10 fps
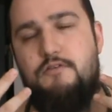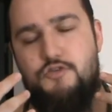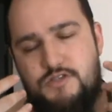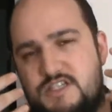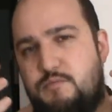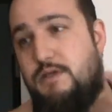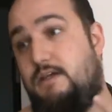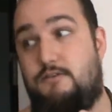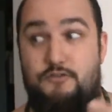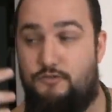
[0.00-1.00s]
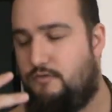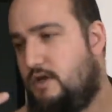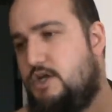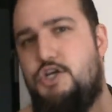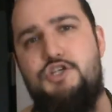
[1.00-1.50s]
to speak and to
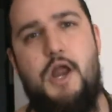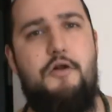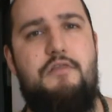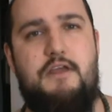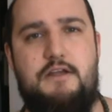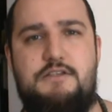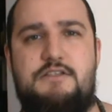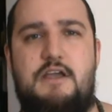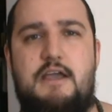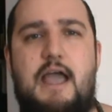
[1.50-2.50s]
share things.